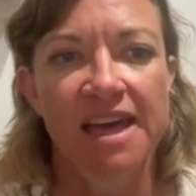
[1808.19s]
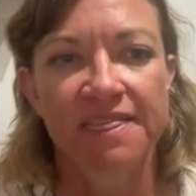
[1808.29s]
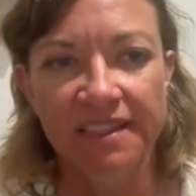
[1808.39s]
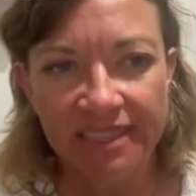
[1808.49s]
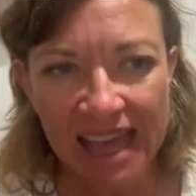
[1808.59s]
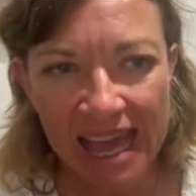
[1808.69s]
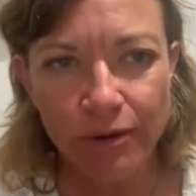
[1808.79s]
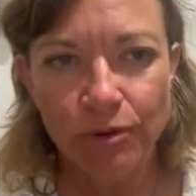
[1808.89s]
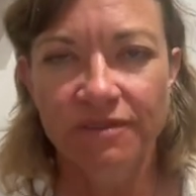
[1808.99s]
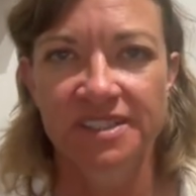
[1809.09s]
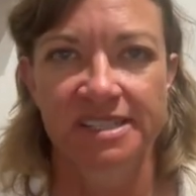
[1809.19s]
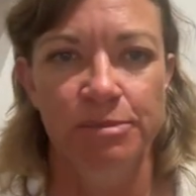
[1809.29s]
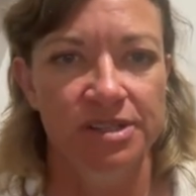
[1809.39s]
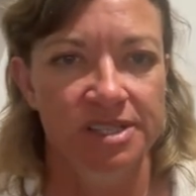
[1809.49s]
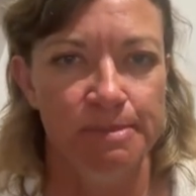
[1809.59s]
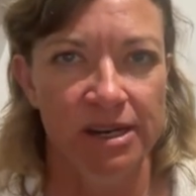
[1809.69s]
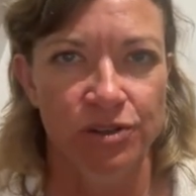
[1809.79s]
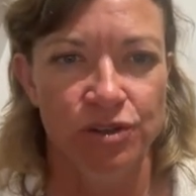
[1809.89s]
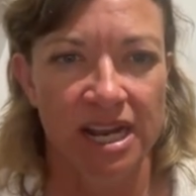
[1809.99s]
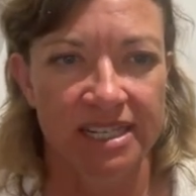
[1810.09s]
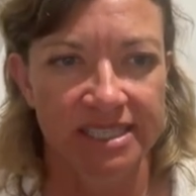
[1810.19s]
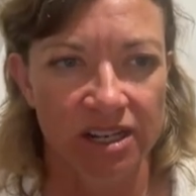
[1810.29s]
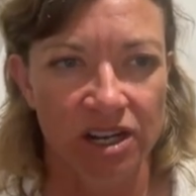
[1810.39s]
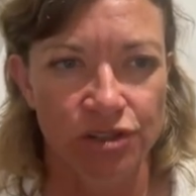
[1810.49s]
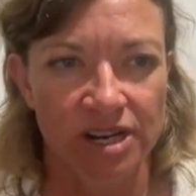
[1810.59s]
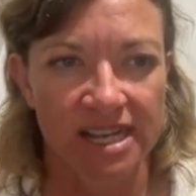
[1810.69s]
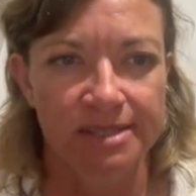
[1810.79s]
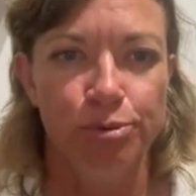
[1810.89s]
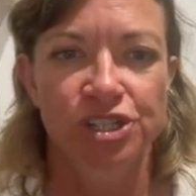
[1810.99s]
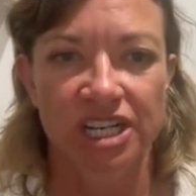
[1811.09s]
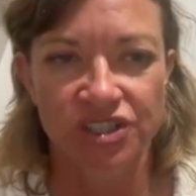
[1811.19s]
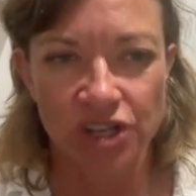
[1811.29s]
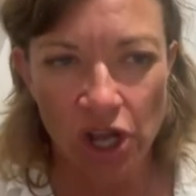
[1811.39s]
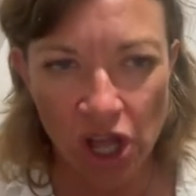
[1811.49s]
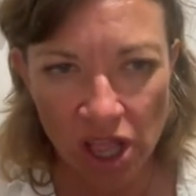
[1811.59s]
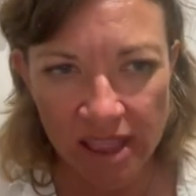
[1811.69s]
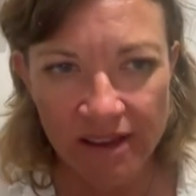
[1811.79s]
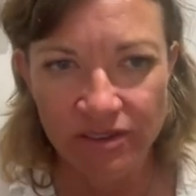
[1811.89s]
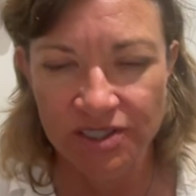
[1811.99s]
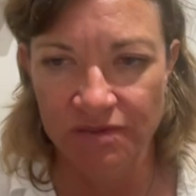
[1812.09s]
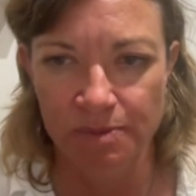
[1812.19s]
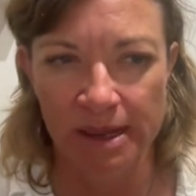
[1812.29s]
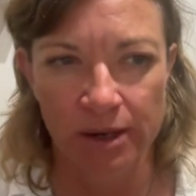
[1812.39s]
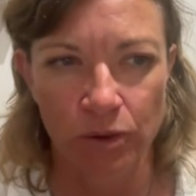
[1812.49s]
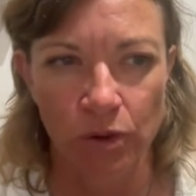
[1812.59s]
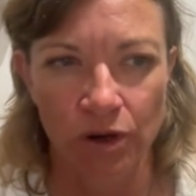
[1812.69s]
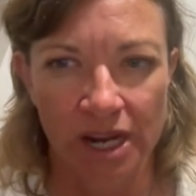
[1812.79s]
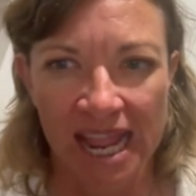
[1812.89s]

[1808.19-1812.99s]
The lateral vestibulospinal tract, in contrast, projects to all levels of spinal cord,